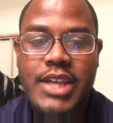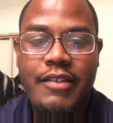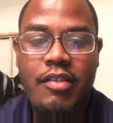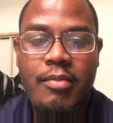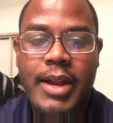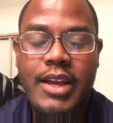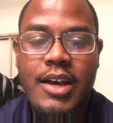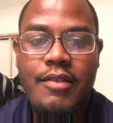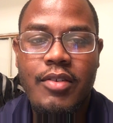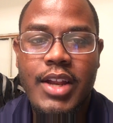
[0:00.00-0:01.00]
have everybody
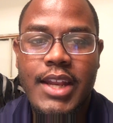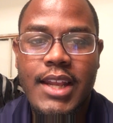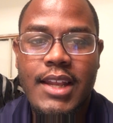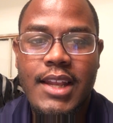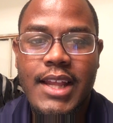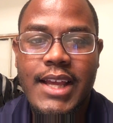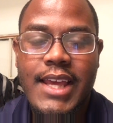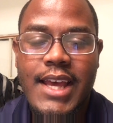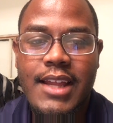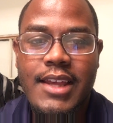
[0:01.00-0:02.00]
covered and then let
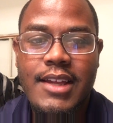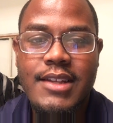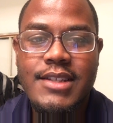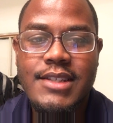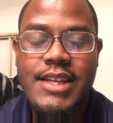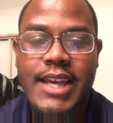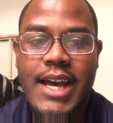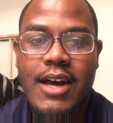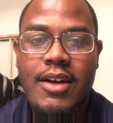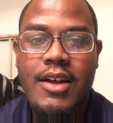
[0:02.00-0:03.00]
Kelly sneak
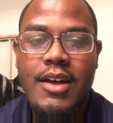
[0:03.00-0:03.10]
out